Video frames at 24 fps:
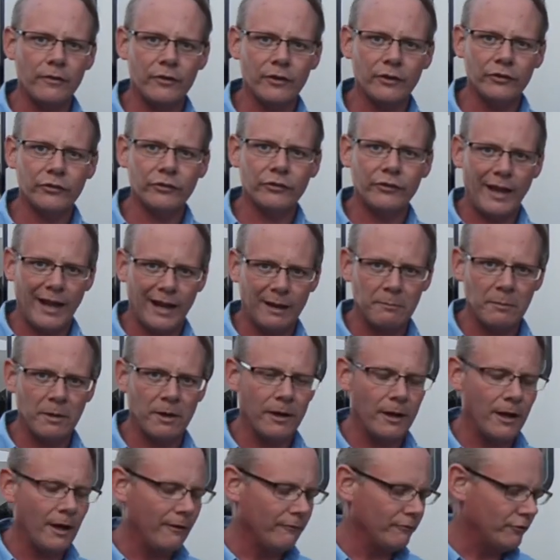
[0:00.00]
this
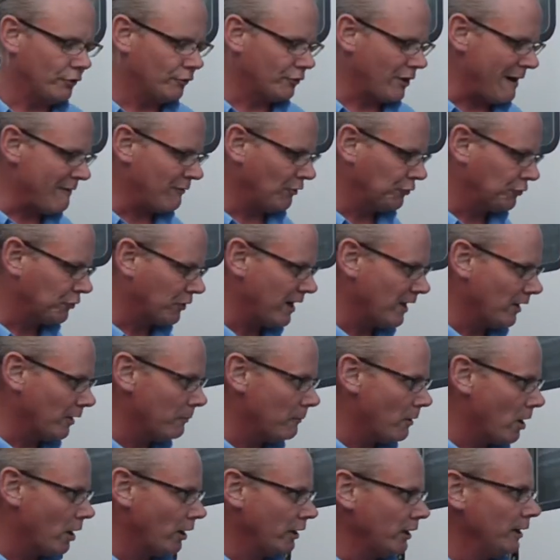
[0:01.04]
segment of the travel trailer
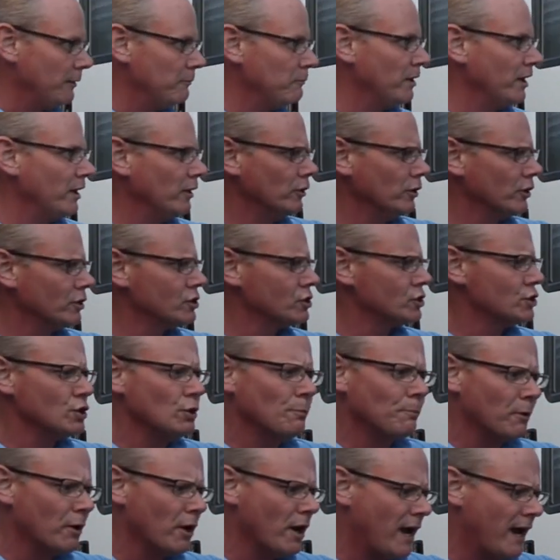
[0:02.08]
market. But it looks
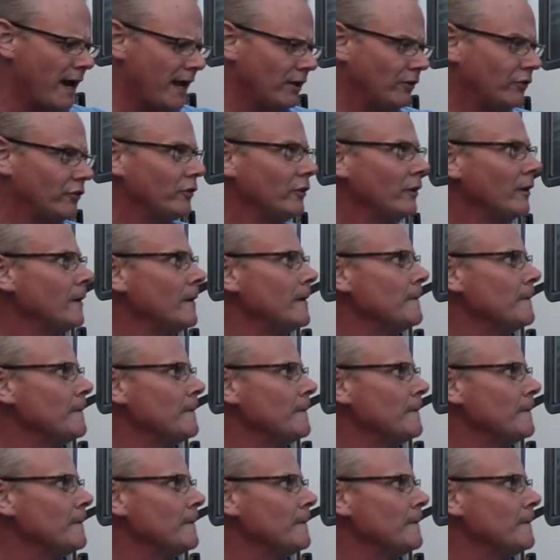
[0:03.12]
super nice.